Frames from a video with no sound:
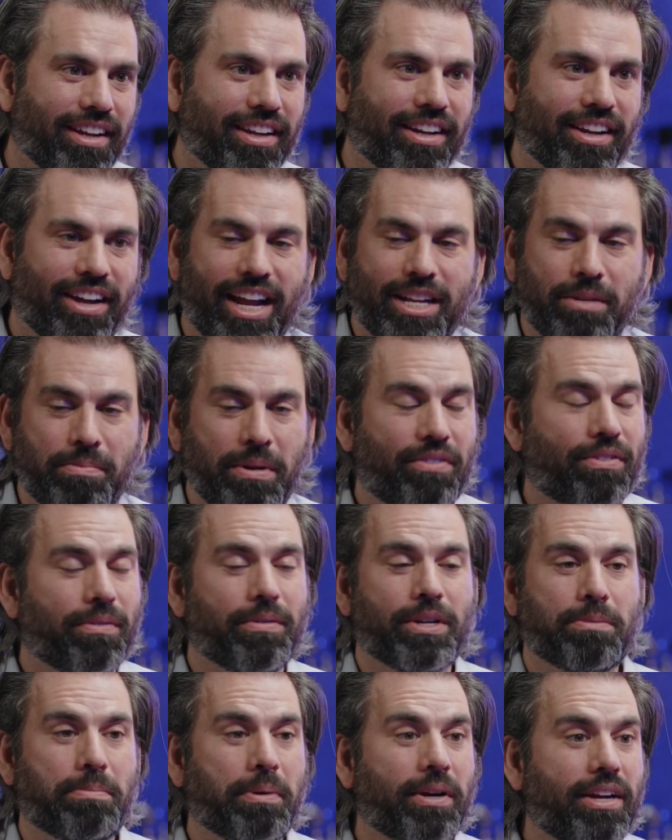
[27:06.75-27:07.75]
And I speak
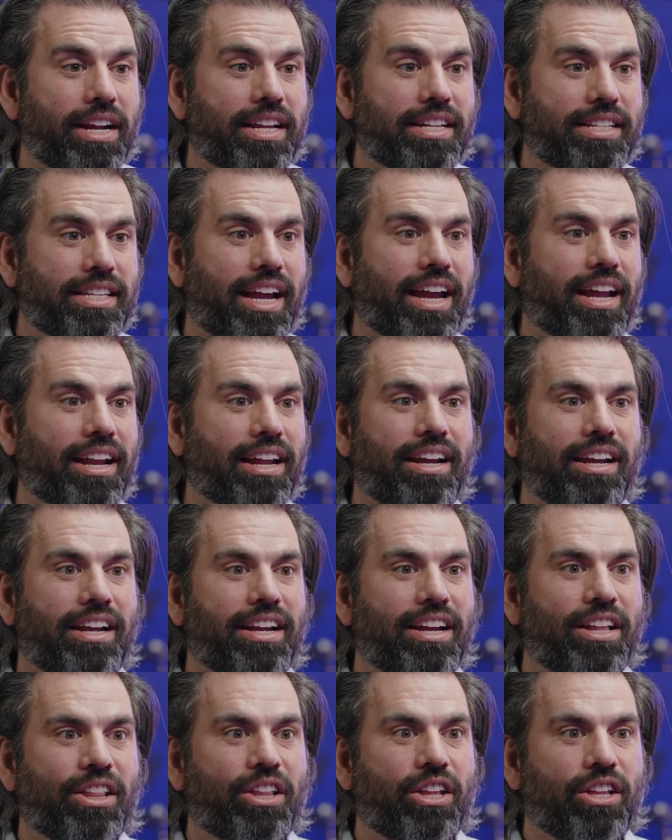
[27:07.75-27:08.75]
from experience that
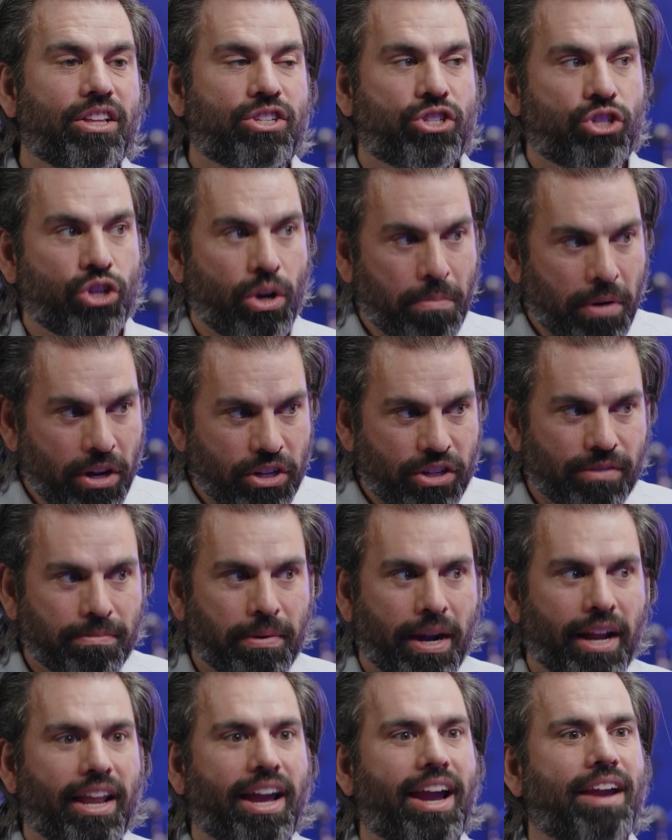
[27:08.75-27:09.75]
so much of
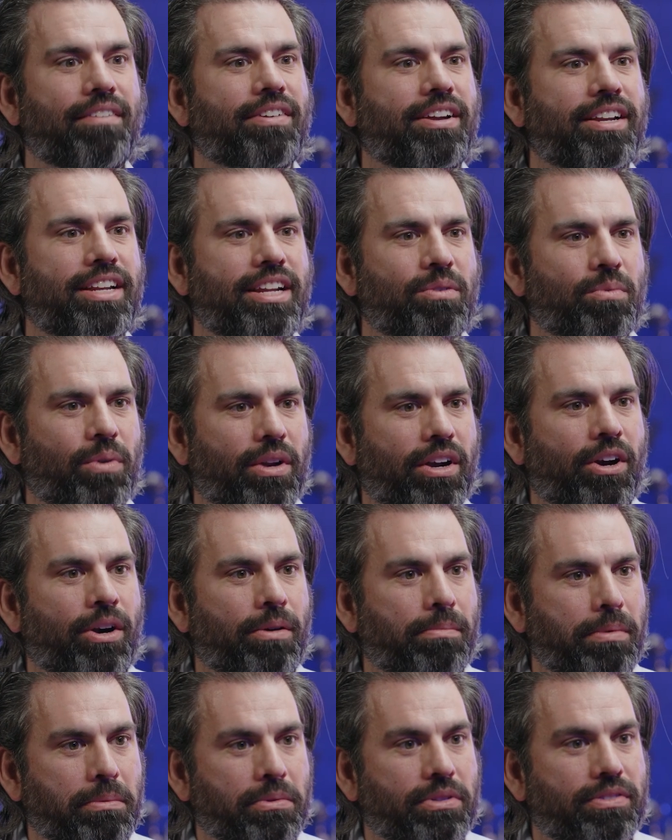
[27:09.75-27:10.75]
my life I didn't want to
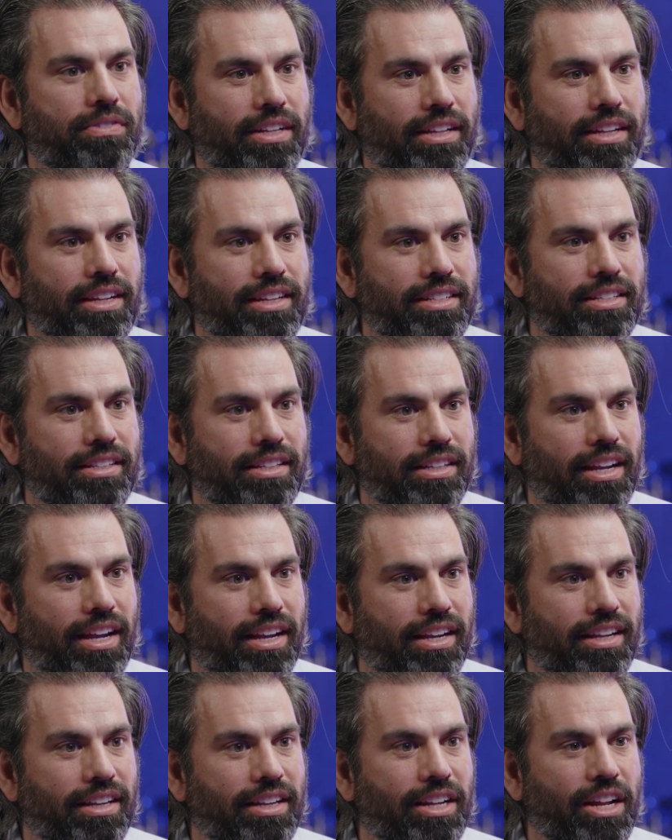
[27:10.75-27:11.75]
hurt people's feelings.
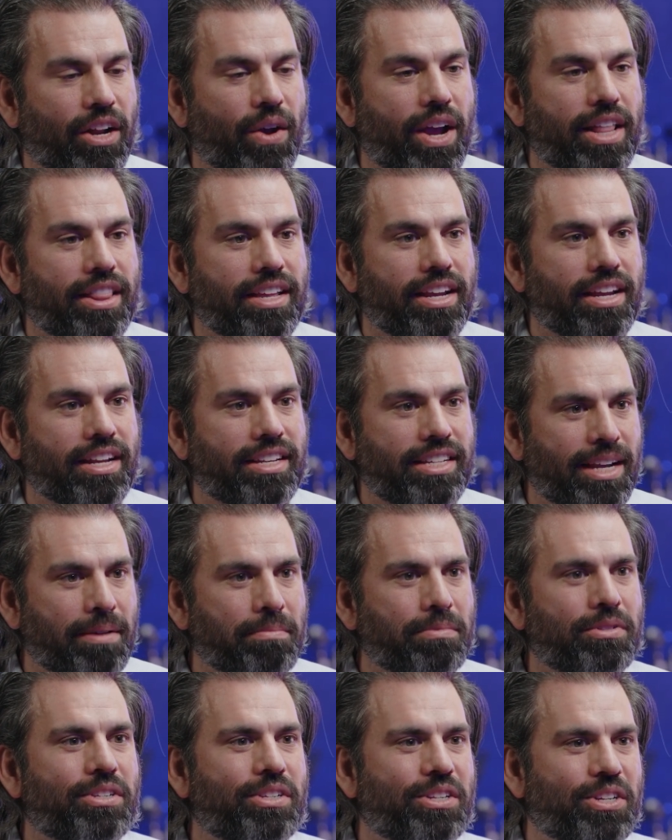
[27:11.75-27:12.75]
And you know, in the
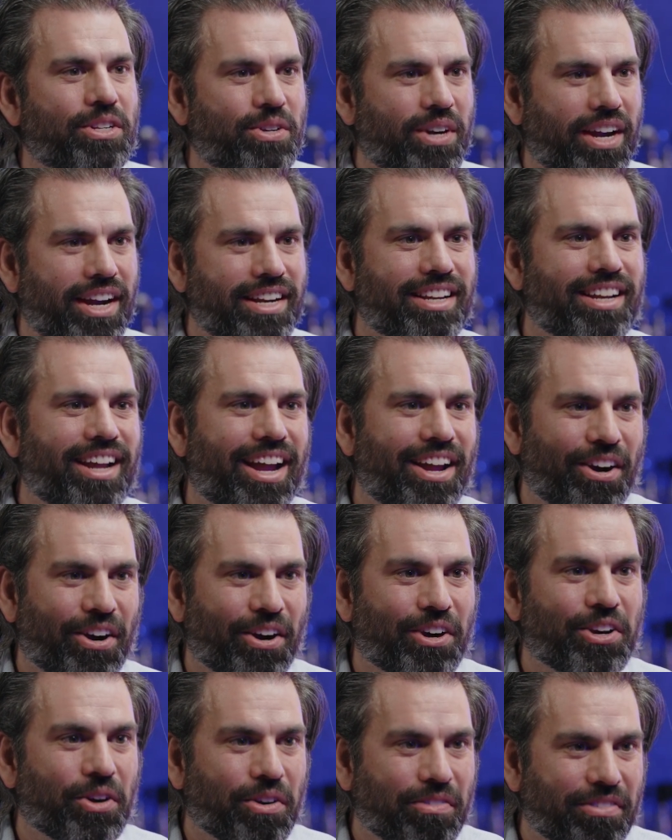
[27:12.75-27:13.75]
attempt to try to not
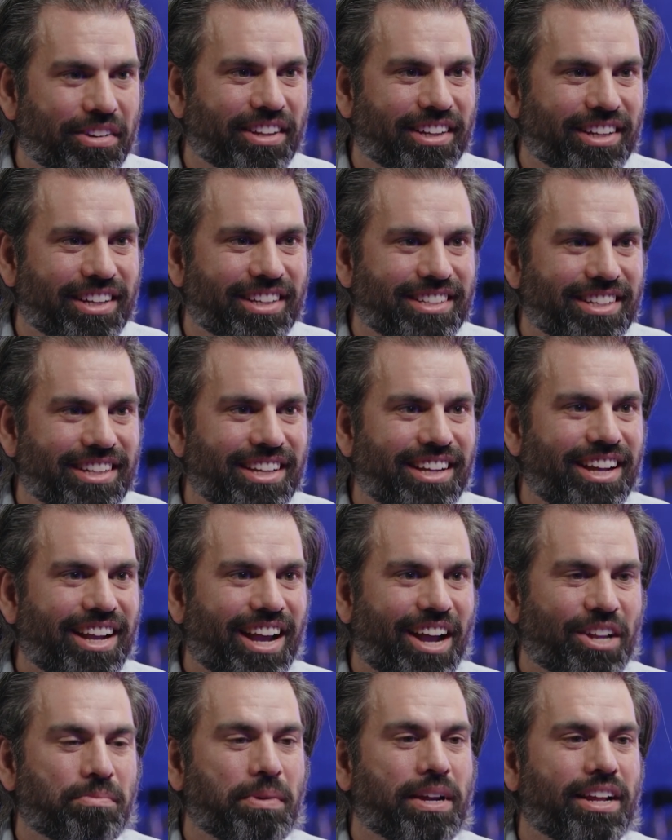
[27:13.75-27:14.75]
hurt your feelings,
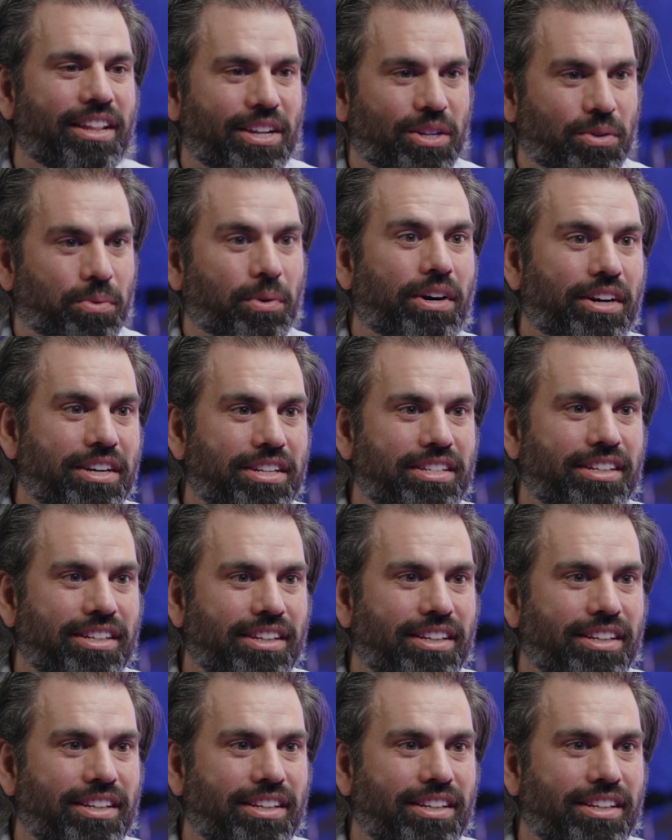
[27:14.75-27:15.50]
I was making things worse.